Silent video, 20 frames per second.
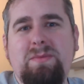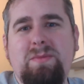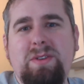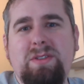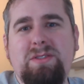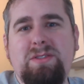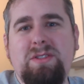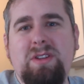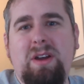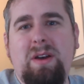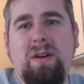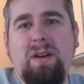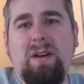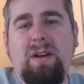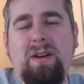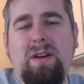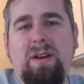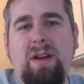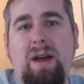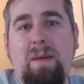It's
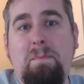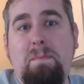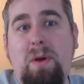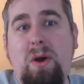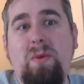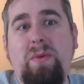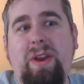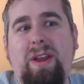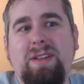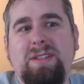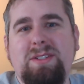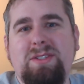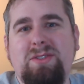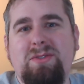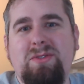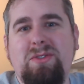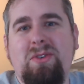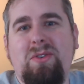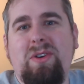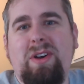uh, a bonus
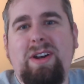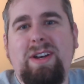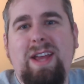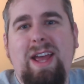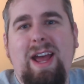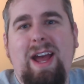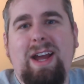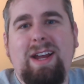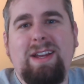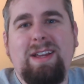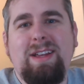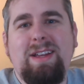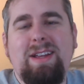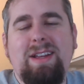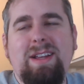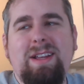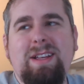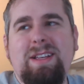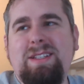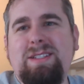to your attack.
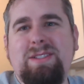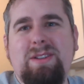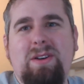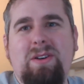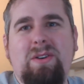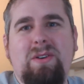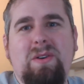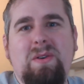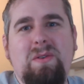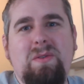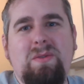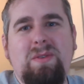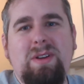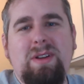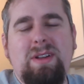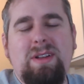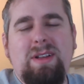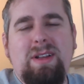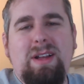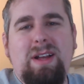So
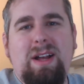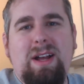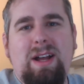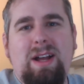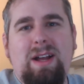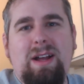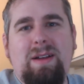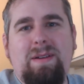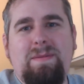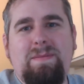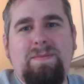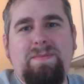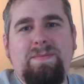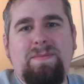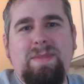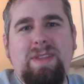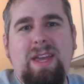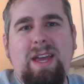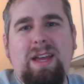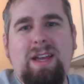um,
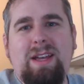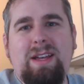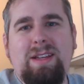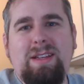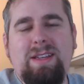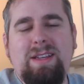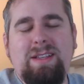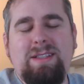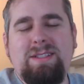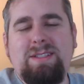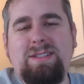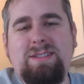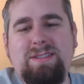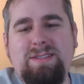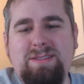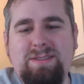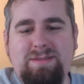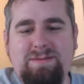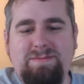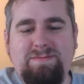yeah, it's,
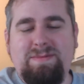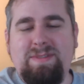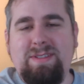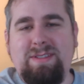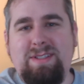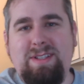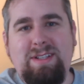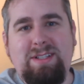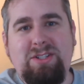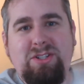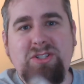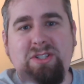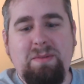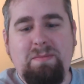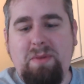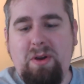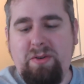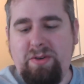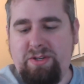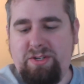it's it's just a
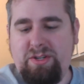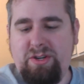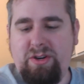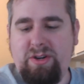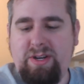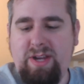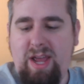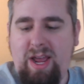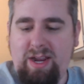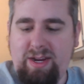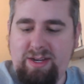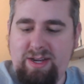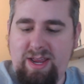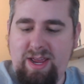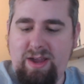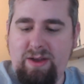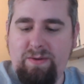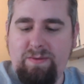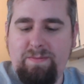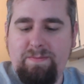bonus to your attack.
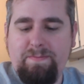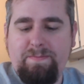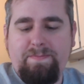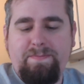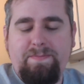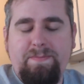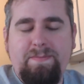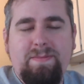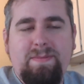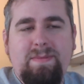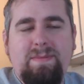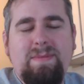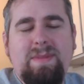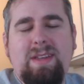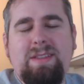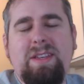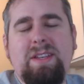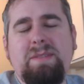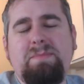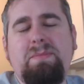Now
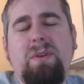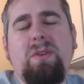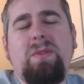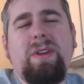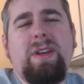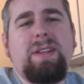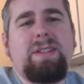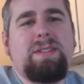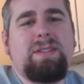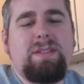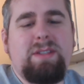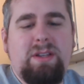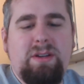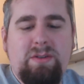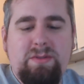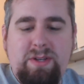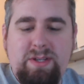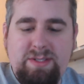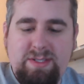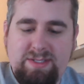this bonus, you
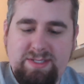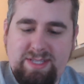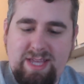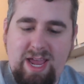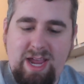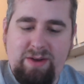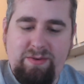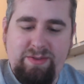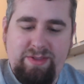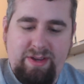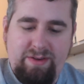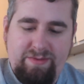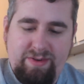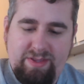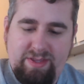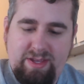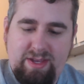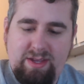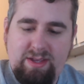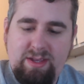know, doesn't stack with
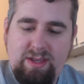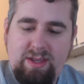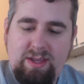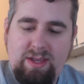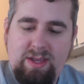everything.